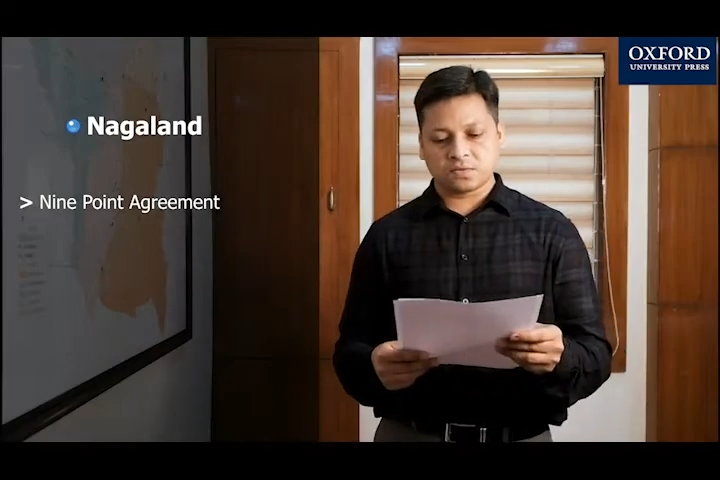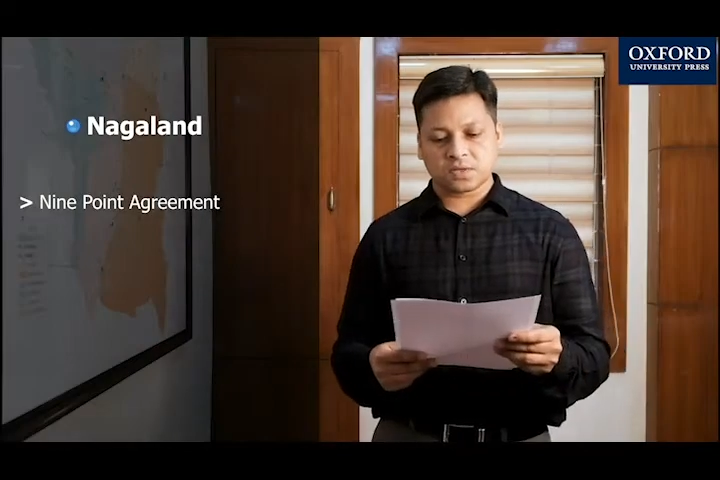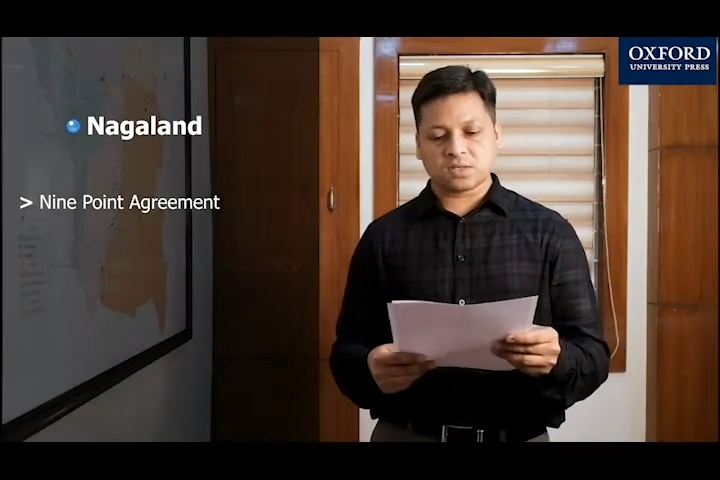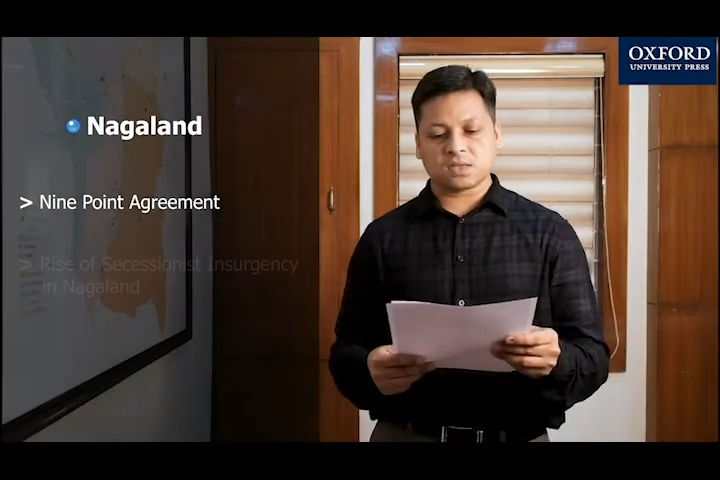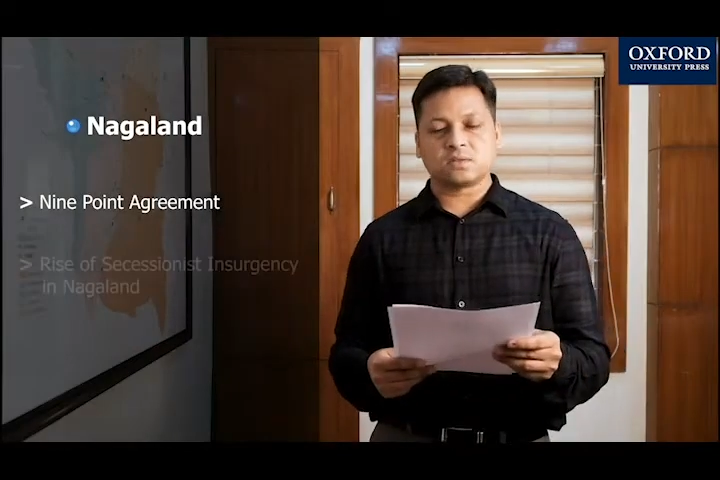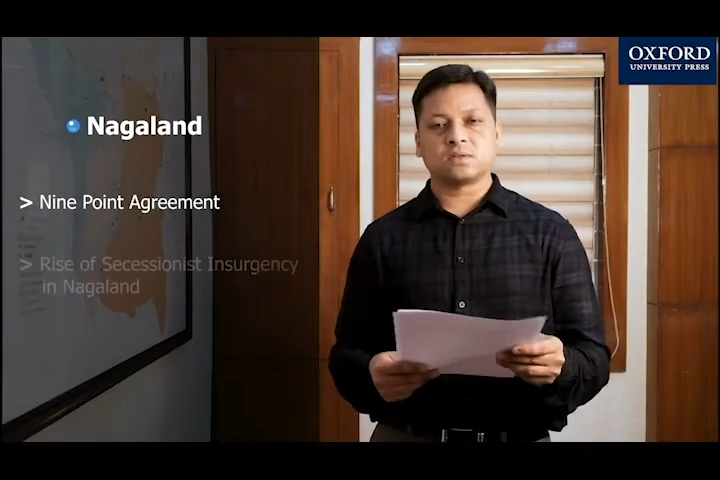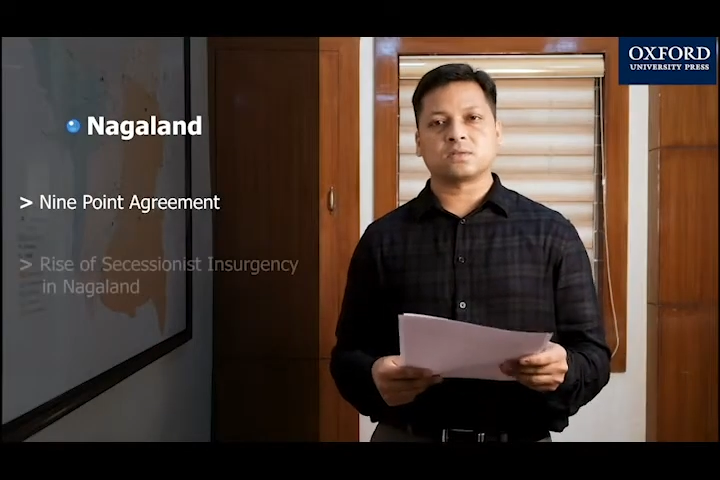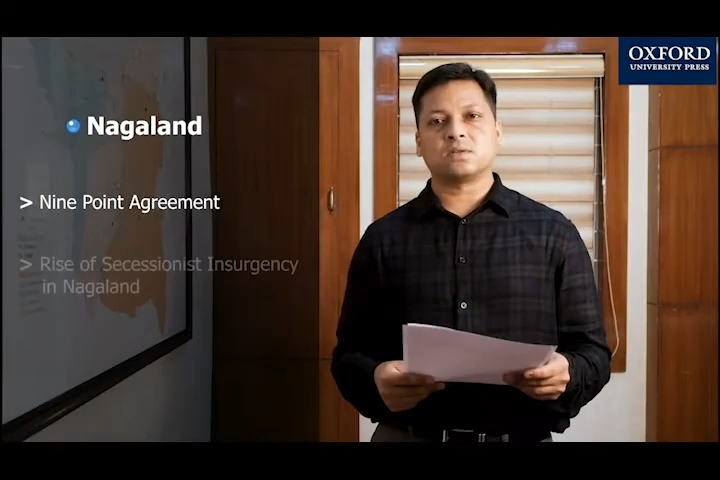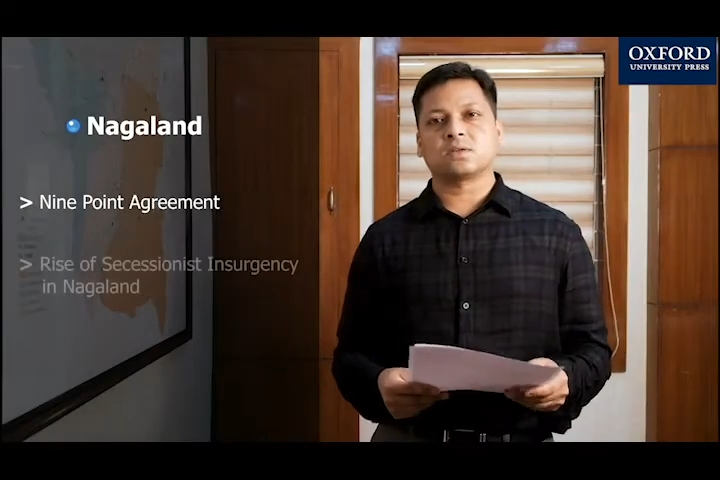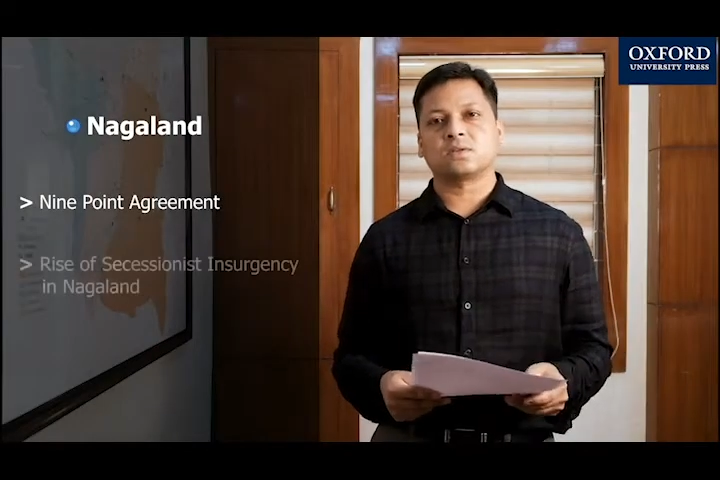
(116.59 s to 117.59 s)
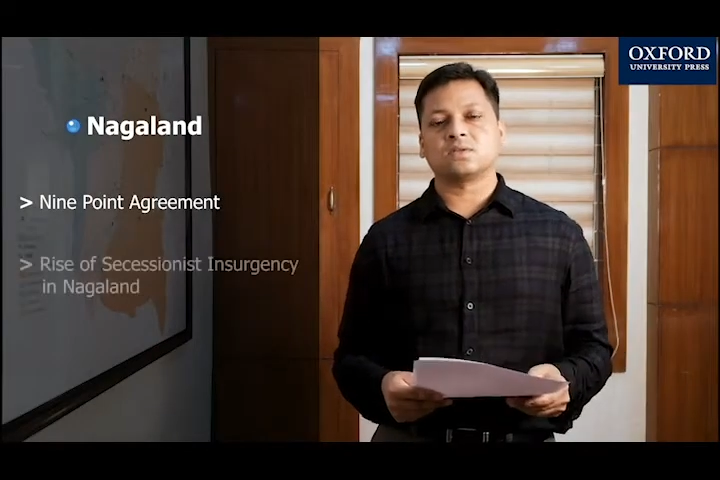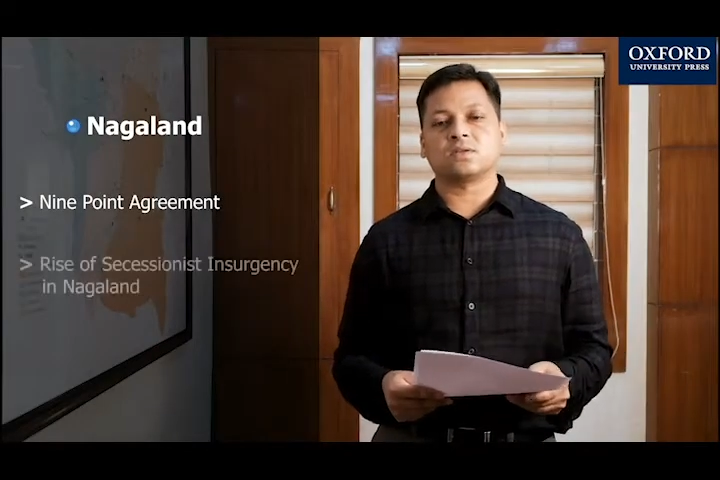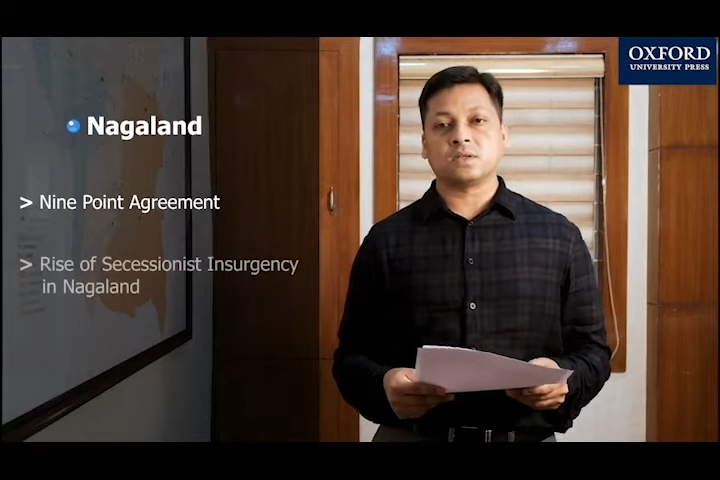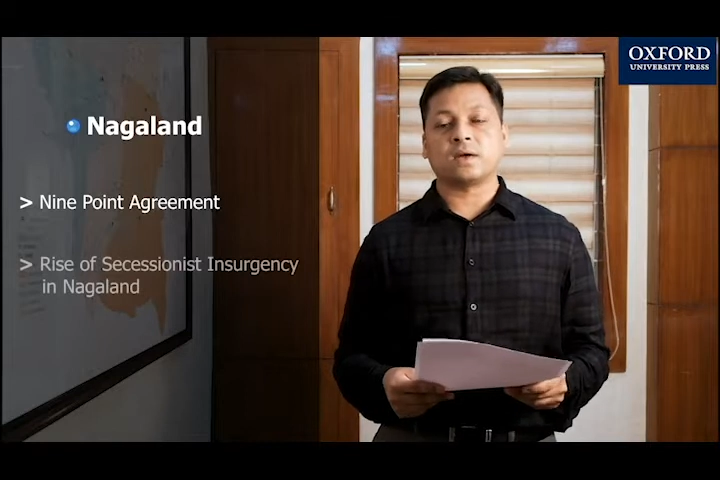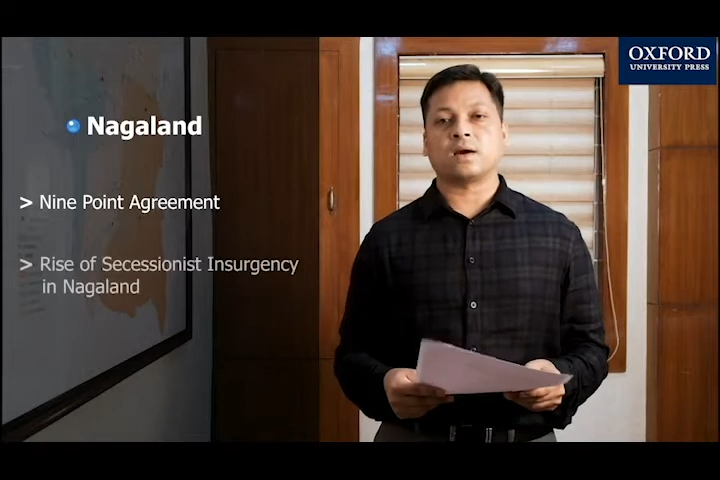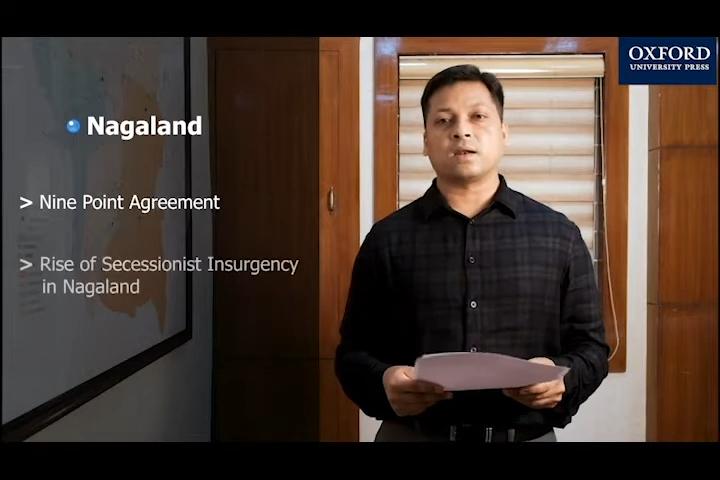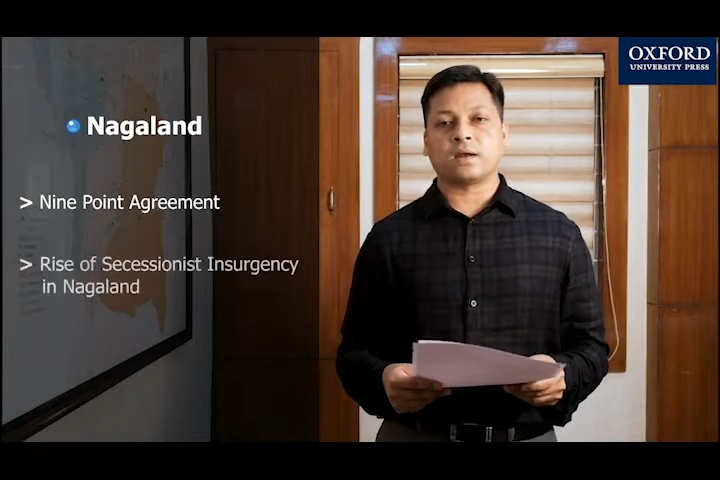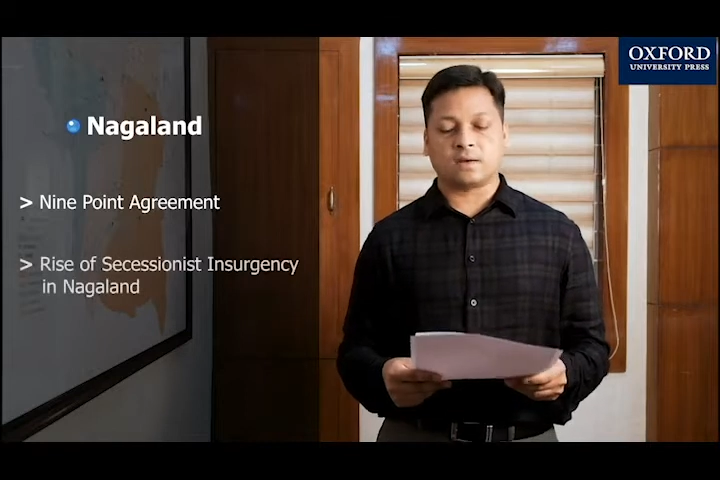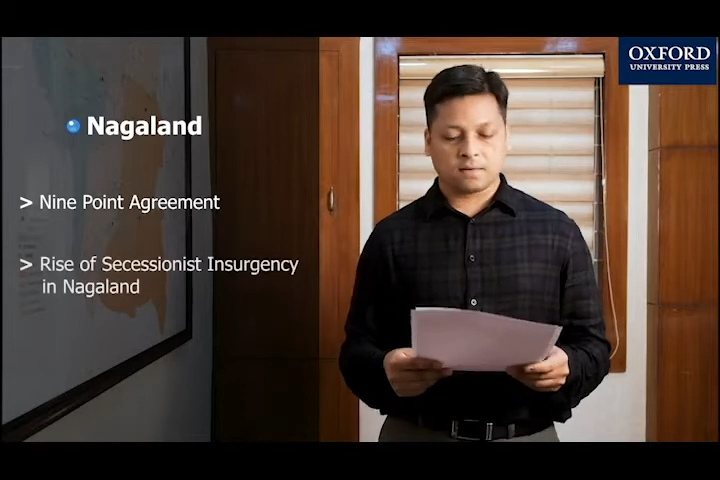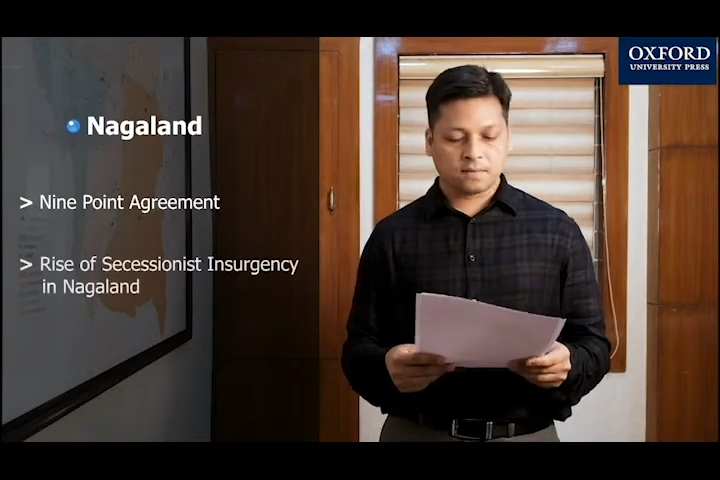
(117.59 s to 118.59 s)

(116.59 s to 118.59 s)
secessionist insurgency in Nagaland,